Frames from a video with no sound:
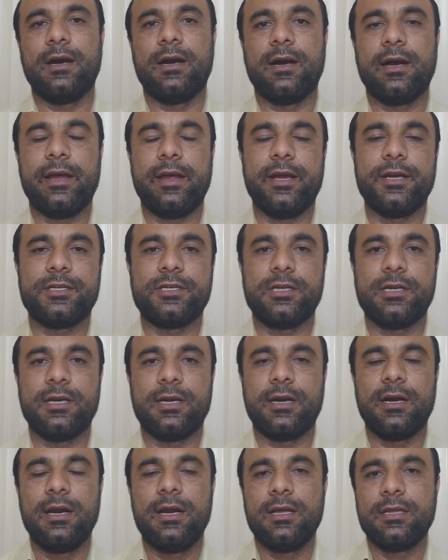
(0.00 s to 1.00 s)

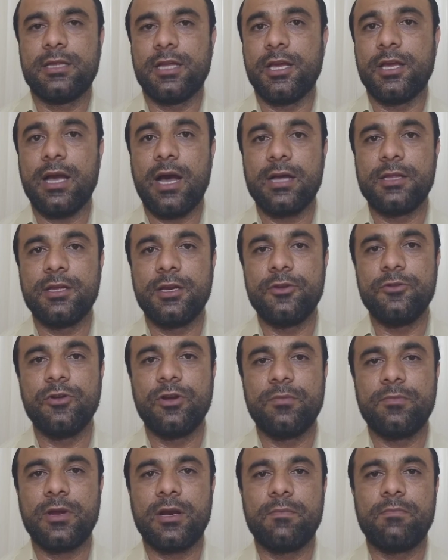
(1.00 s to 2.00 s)
Hitler, the other
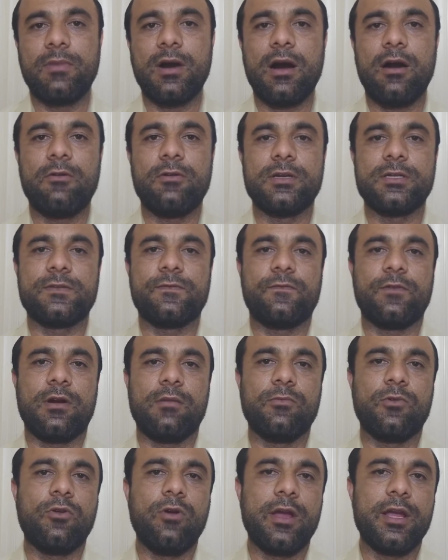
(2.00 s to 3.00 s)
European powers,
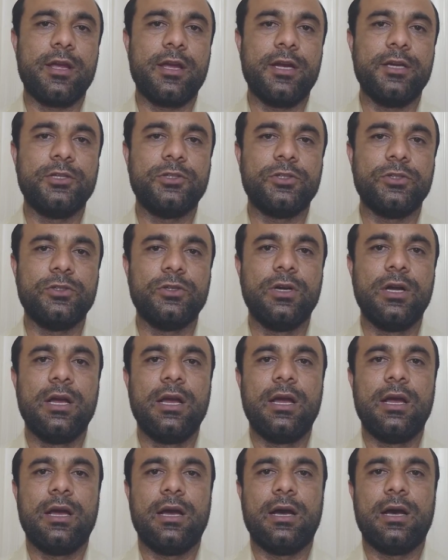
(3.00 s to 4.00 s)
from going into
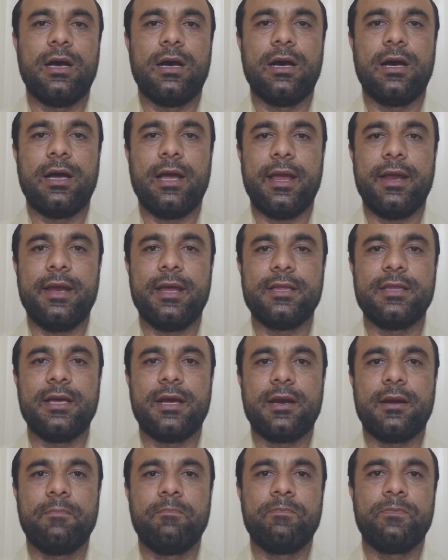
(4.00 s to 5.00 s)

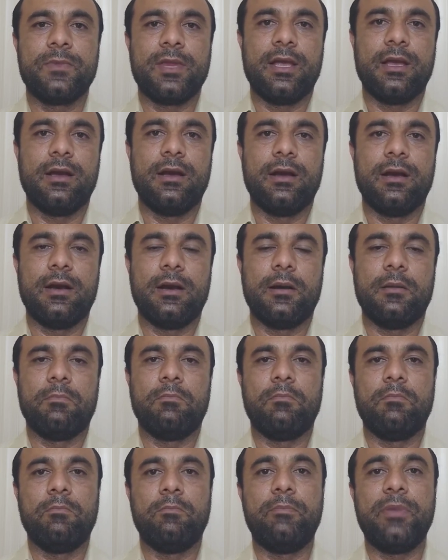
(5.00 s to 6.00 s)
another
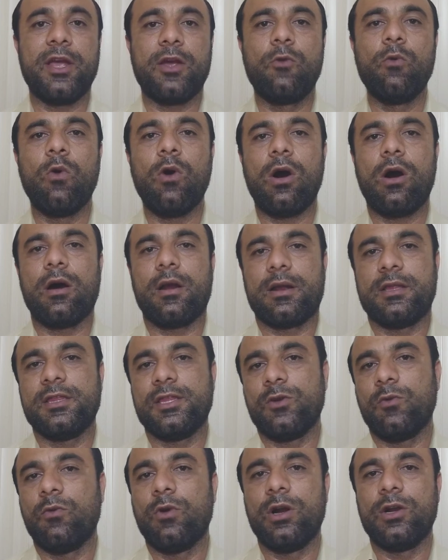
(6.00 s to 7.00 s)
big war,
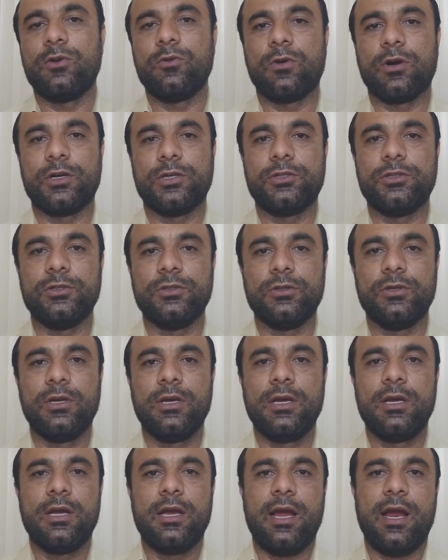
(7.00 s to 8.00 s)
the World War II.
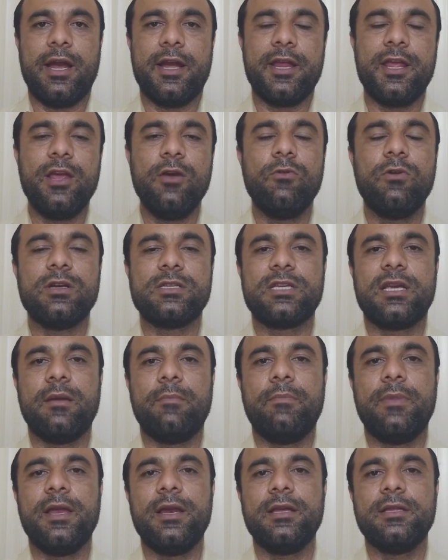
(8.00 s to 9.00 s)
And he was
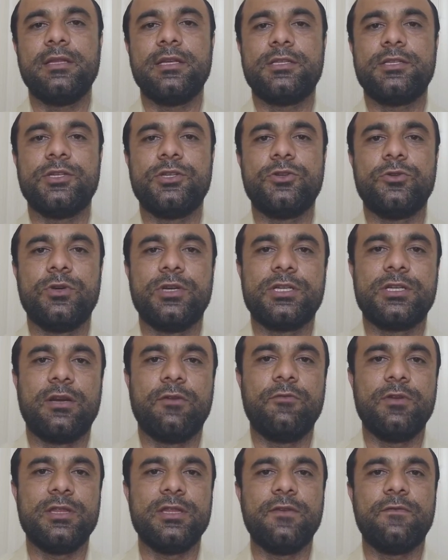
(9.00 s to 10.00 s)
comparing the
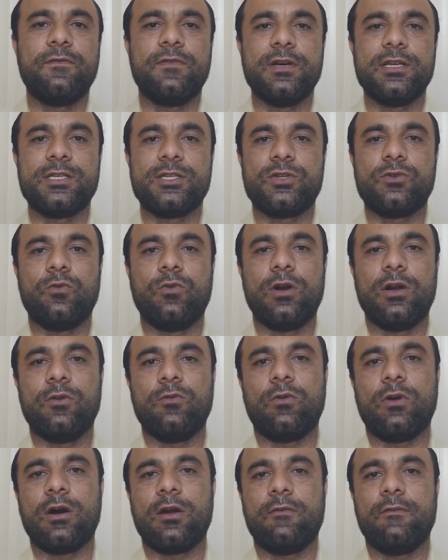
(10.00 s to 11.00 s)
situation with the First World
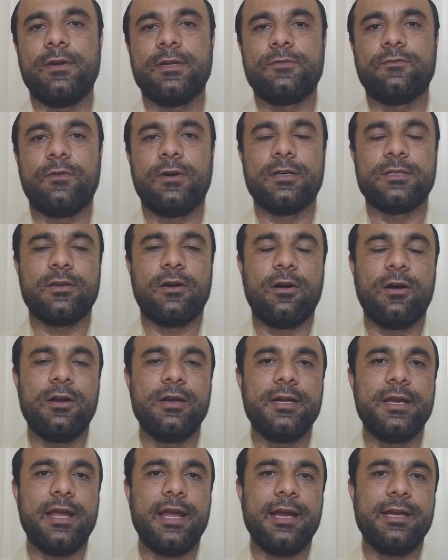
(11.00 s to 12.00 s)
War, which was
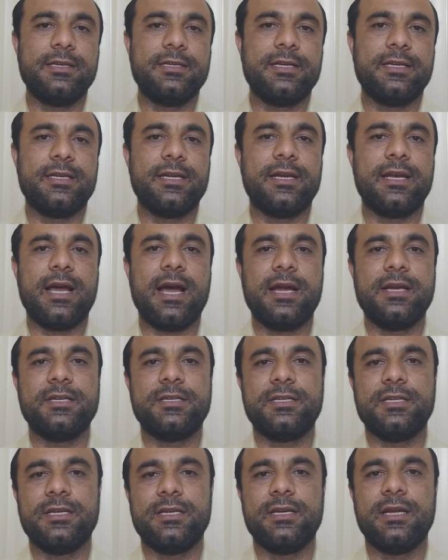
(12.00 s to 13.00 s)
already ended in
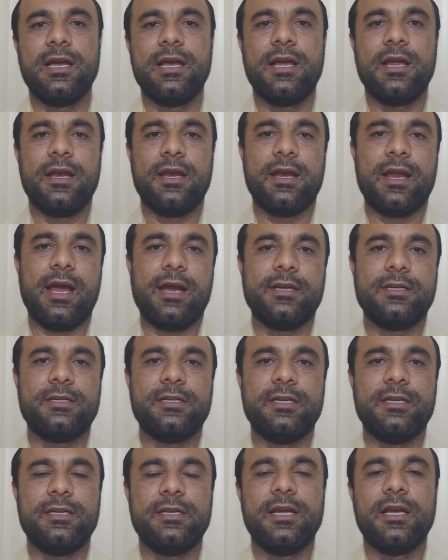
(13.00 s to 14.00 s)

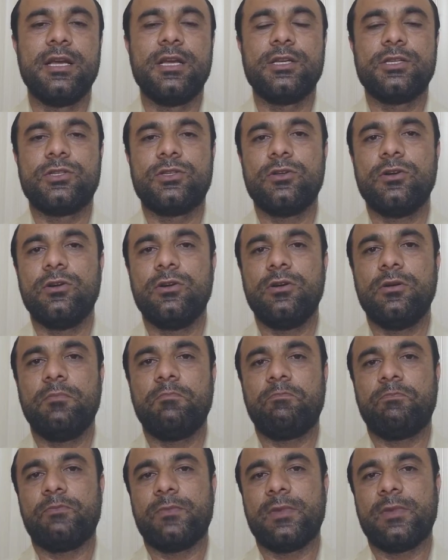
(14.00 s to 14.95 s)
1919. So